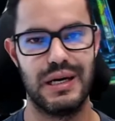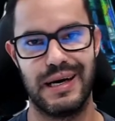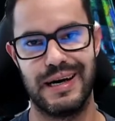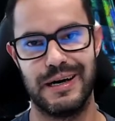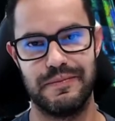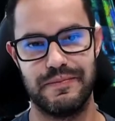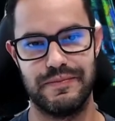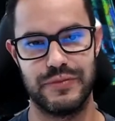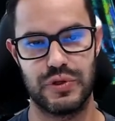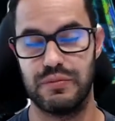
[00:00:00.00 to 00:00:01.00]

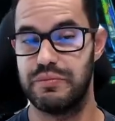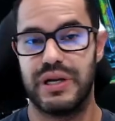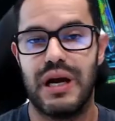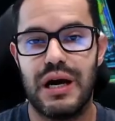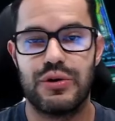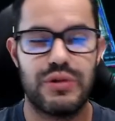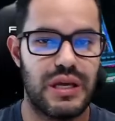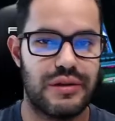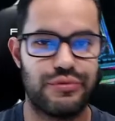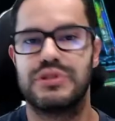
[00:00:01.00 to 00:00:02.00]
But how do they
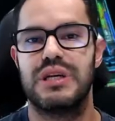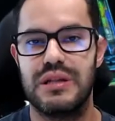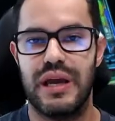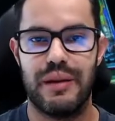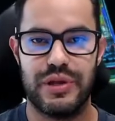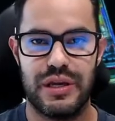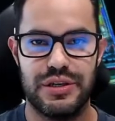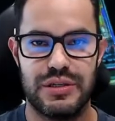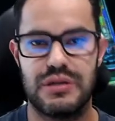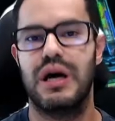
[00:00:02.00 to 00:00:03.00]
understand the application?